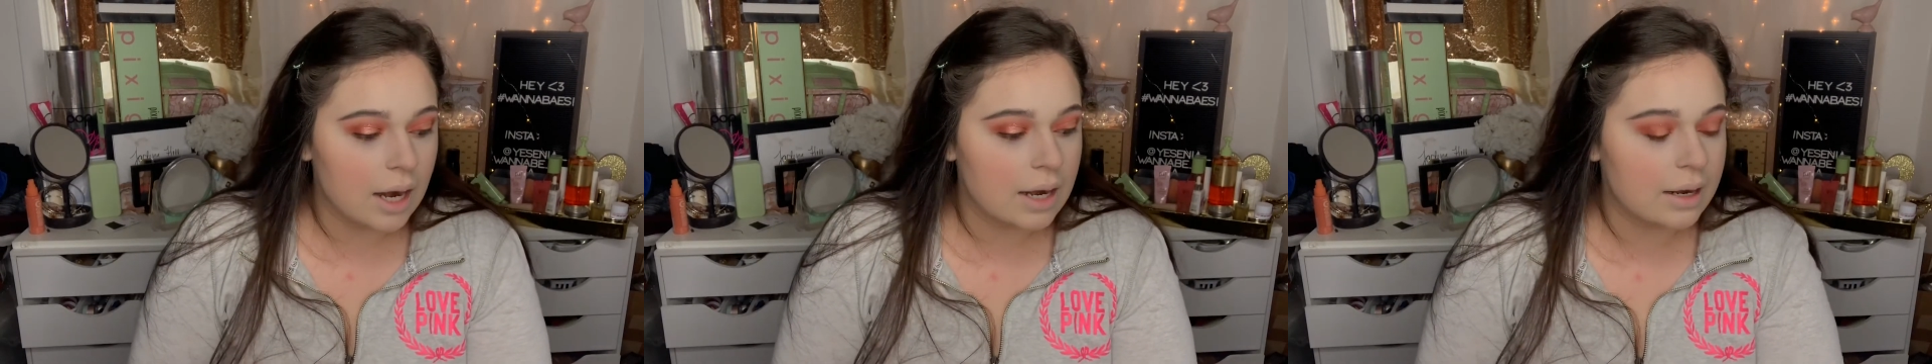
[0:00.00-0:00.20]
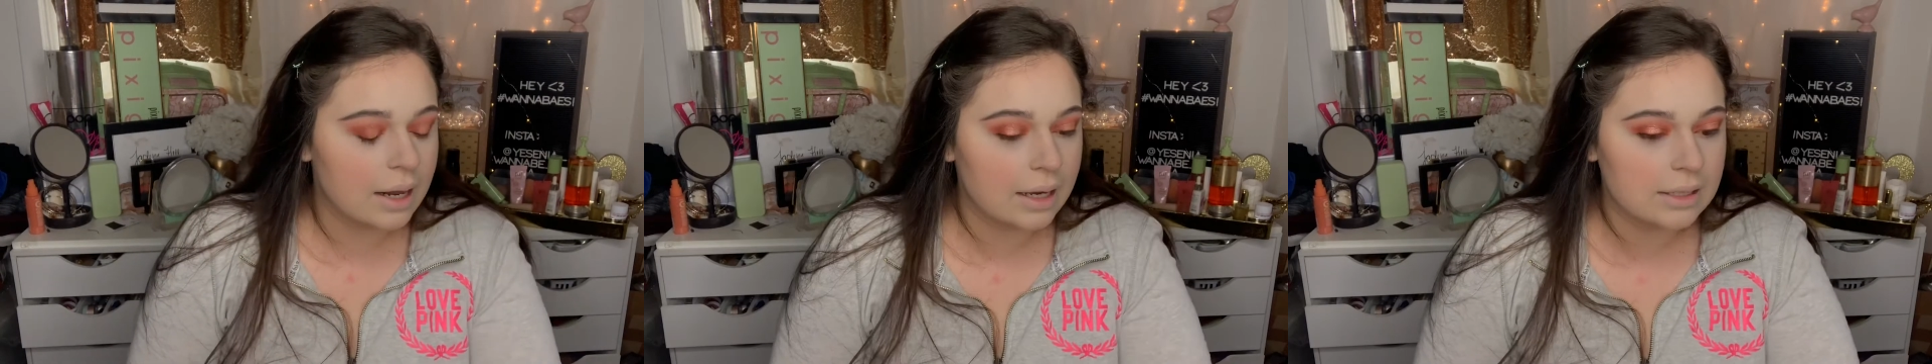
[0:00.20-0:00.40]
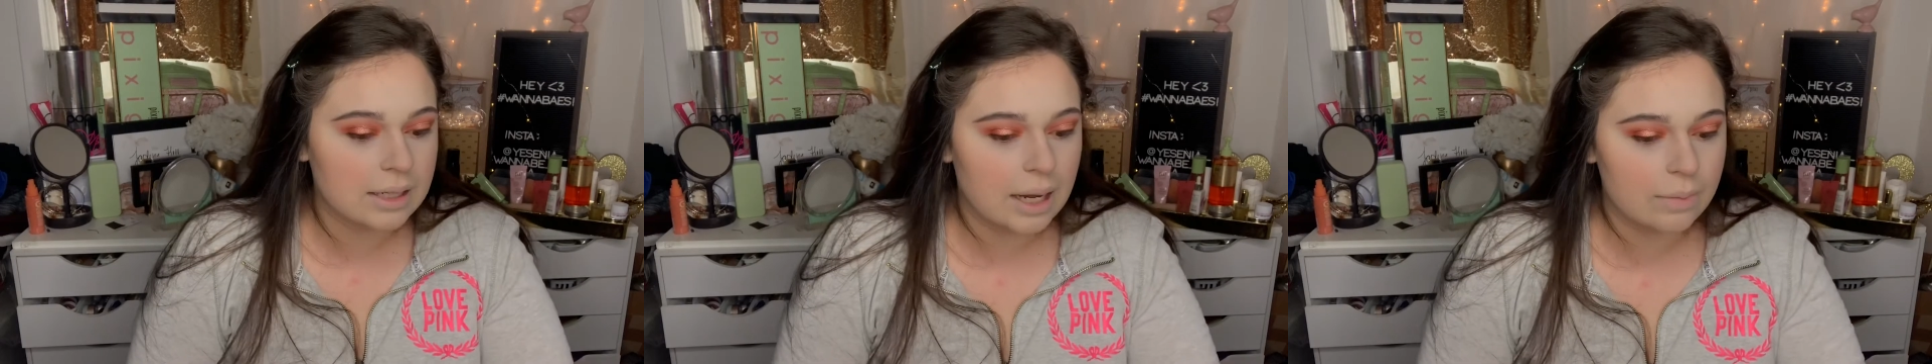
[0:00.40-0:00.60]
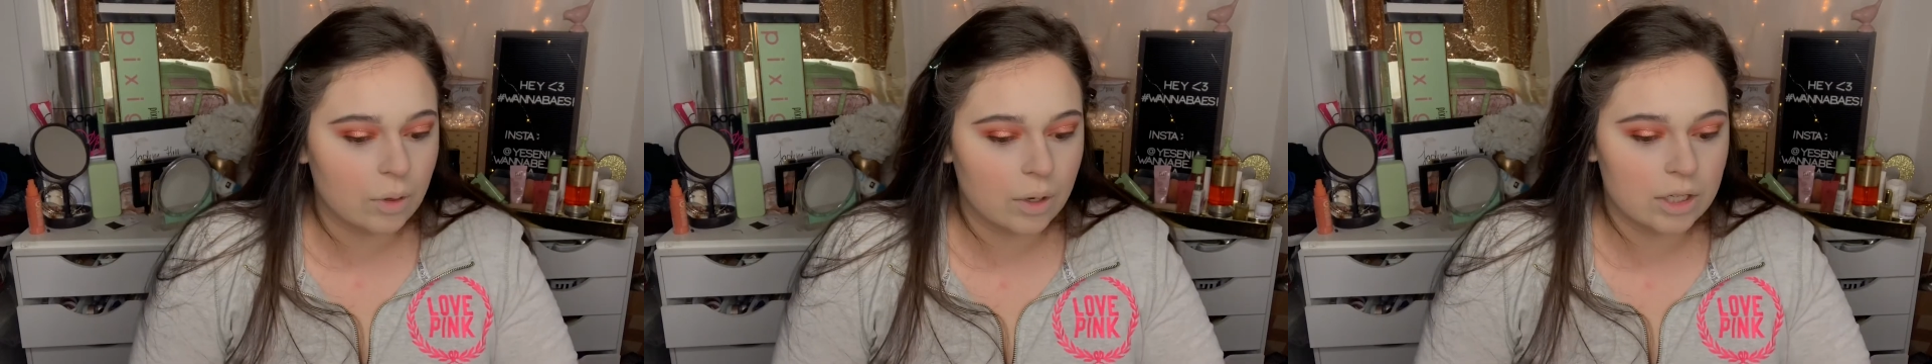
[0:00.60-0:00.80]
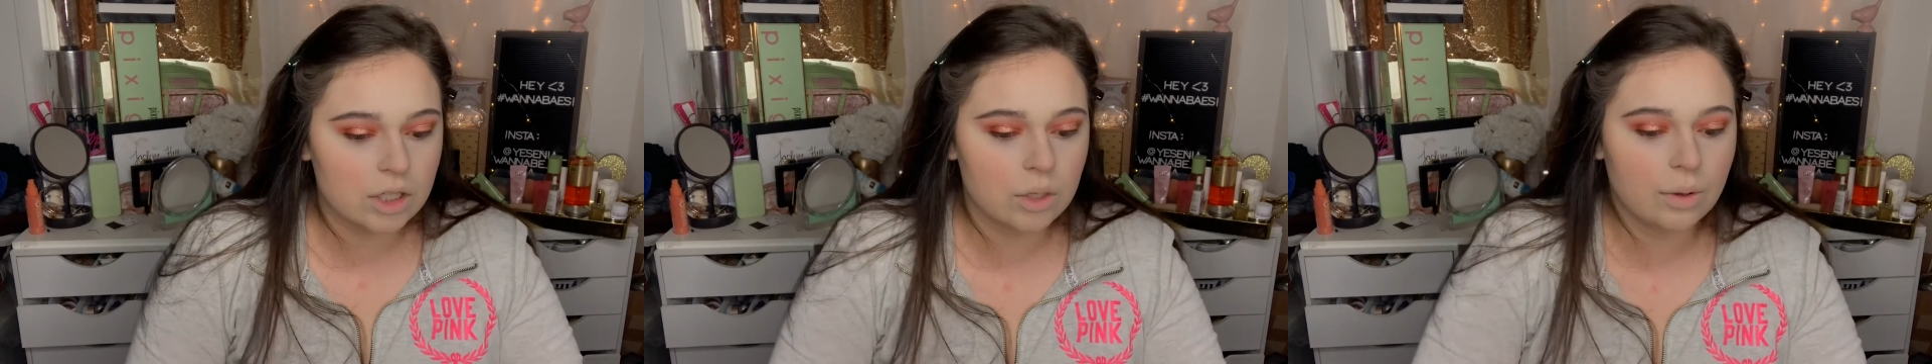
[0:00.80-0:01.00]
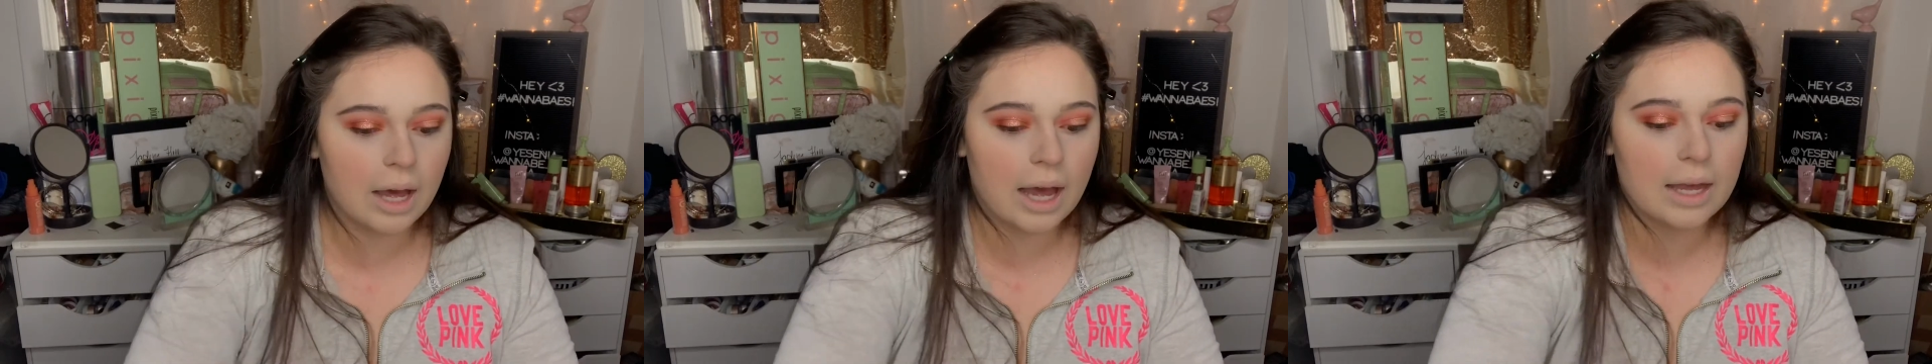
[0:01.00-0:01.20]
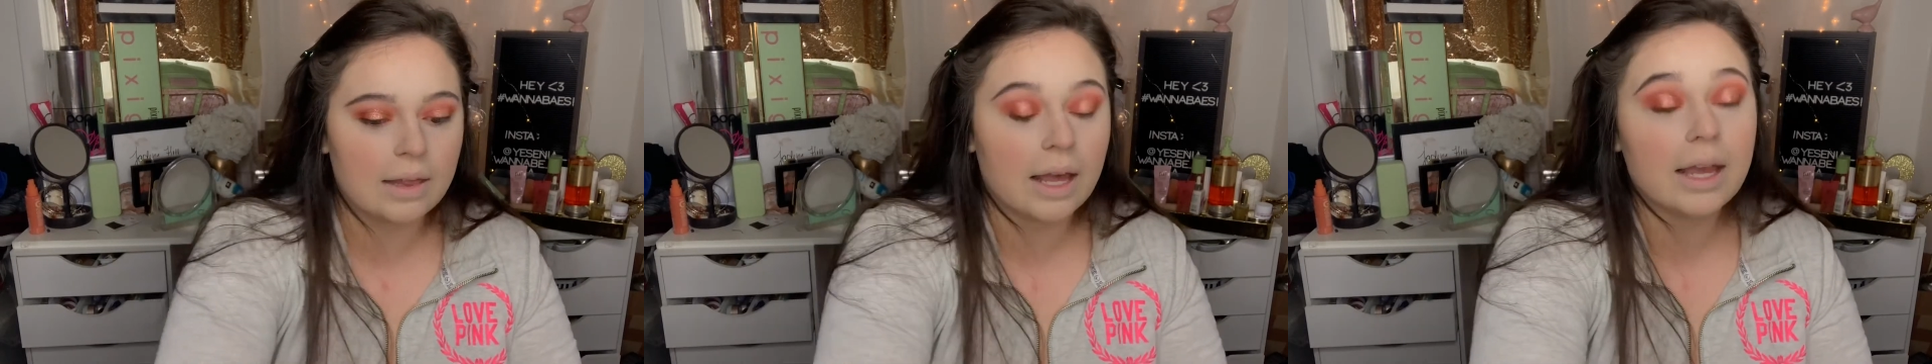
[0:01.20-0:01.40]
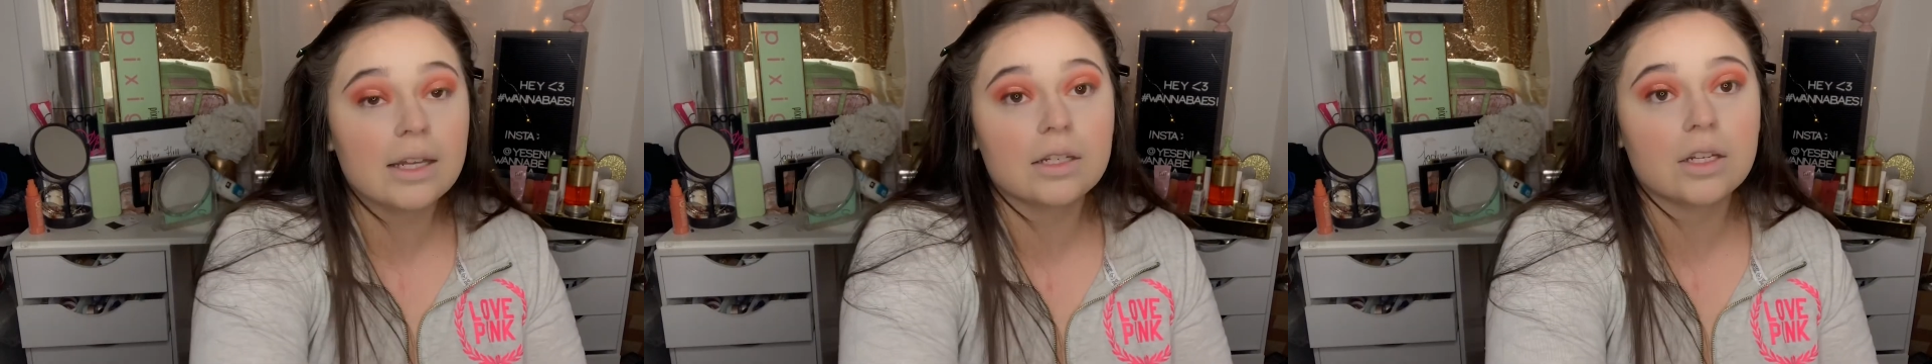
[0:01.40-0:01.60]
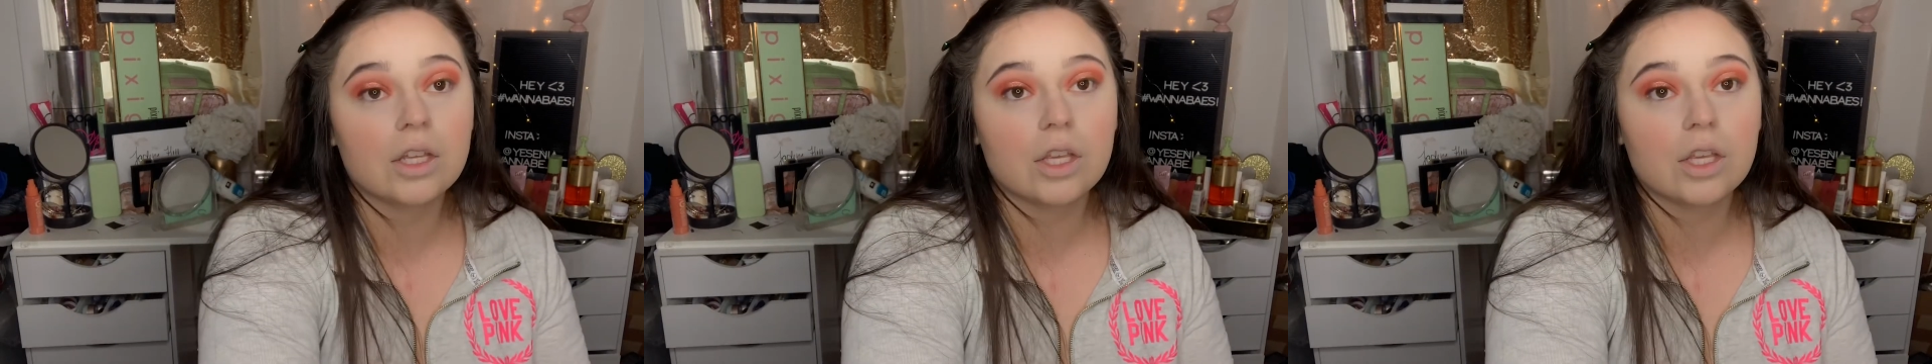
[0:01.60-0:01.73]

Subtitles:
Next, I'm going to highlight